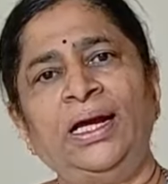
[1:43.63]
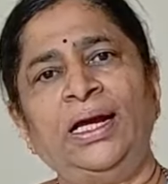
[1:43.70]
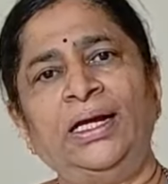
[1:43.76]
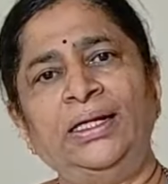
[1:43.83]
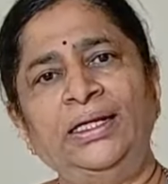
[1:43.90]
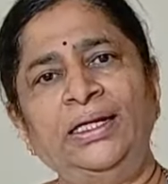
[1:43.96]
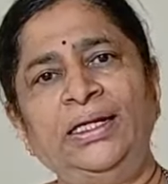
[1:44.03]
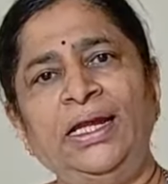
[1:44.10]

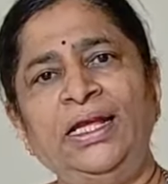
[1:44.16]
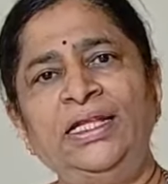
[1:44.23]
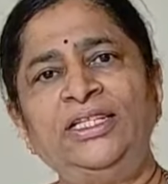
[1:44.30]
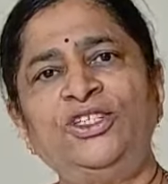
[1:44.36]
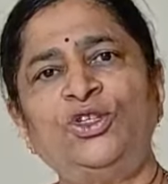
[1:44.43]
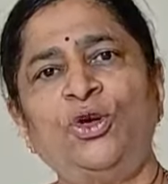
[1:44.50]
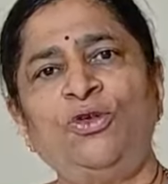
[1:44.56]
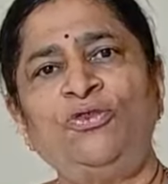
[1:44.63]
details
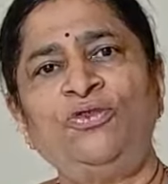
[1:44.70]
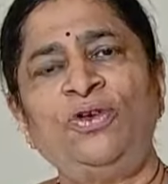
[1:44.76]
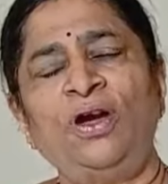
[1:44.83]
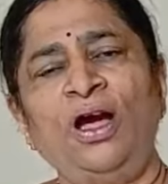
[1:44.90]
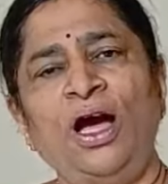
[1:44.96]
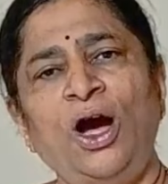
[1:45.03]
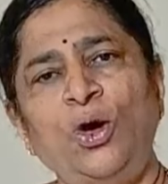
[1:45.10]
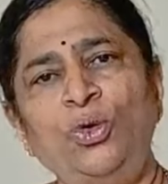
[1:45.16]
of
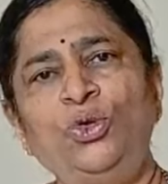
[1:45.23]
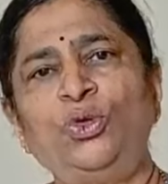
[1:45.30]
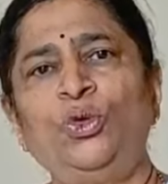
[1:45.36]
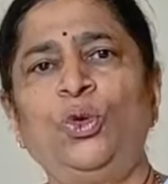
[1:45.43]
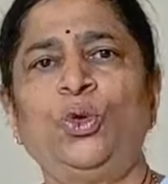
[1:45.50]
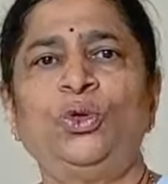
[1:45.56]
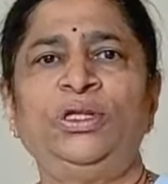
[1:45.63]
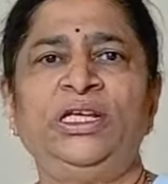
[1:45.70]
how to
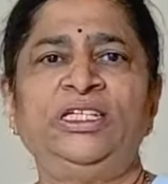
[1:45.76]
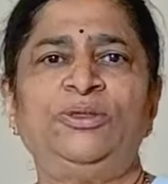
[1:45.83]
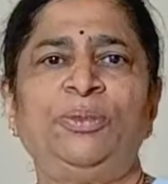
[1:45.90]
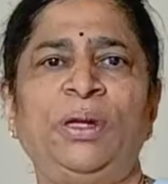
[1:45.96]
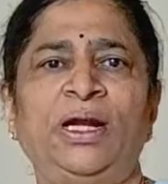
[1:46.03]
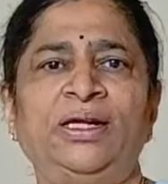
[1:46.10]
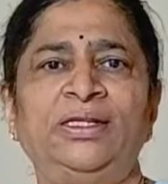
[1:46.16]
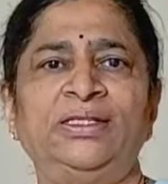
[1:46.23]
grow these
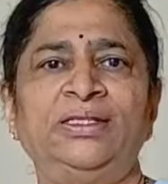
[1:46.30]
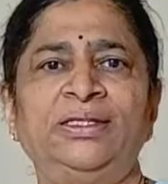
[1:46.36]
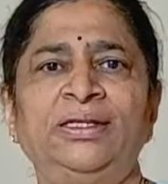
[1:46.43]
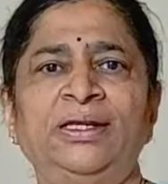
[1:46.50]
plants.